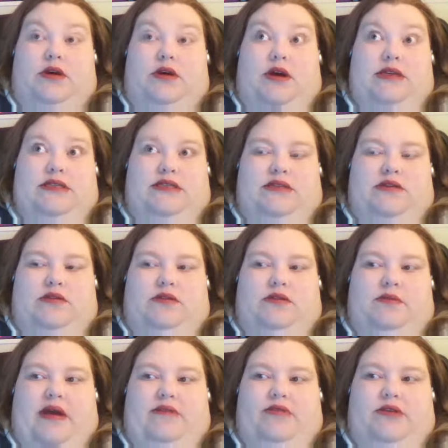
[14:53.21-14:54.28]
I see
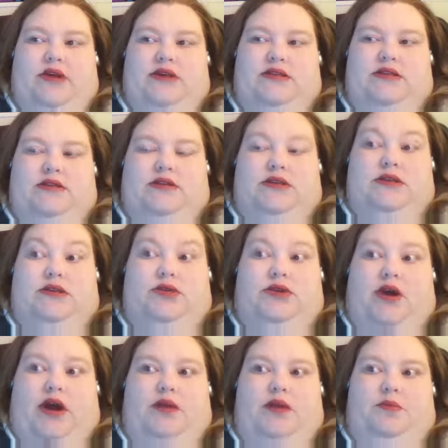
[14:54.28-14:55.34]
them advertising these new
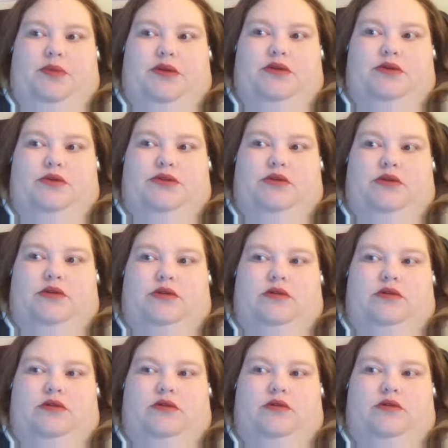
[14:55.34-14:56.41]
diet pills on,
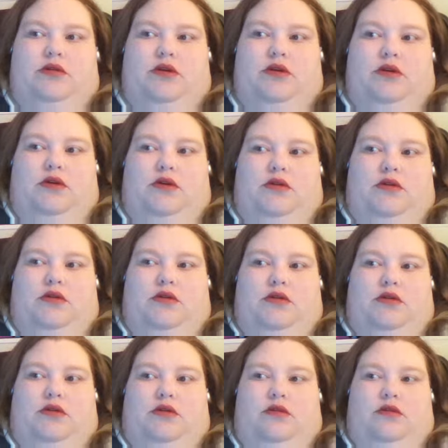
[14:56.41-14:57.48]

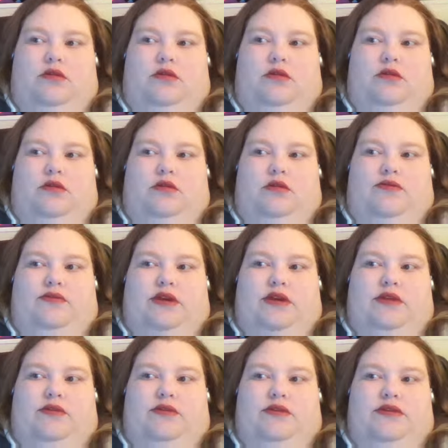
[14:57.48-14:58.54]
on
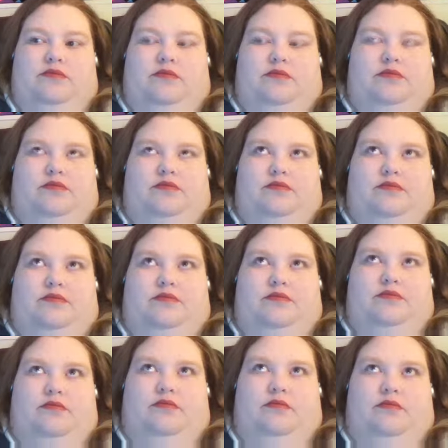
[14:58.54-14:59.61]
TV, this
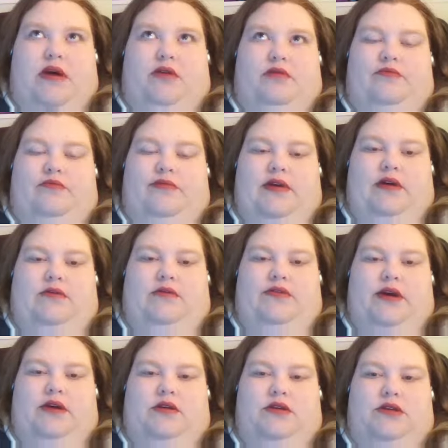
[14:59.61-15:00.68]
Del
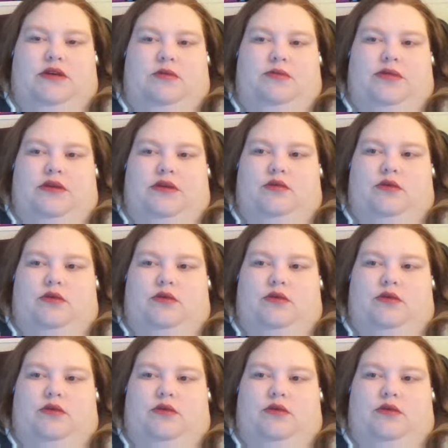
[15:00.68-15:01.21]
Delvic or something it